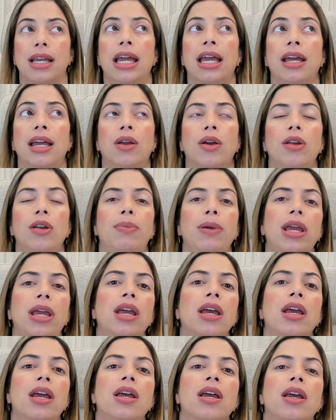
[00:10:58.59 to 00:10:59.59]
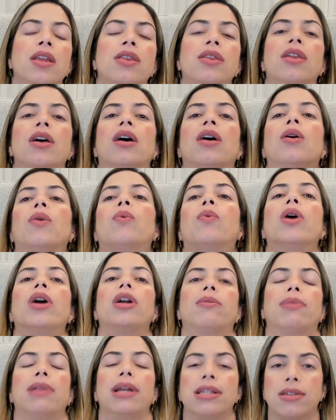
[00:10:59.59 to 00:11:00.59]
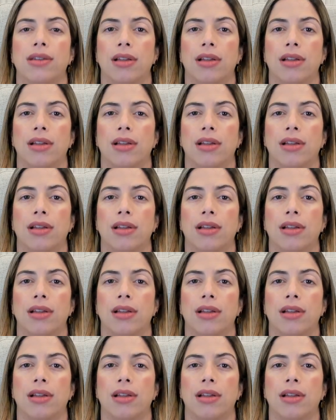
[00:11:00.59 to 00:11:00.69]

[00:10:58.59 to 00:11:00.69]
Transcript: It could be the workplace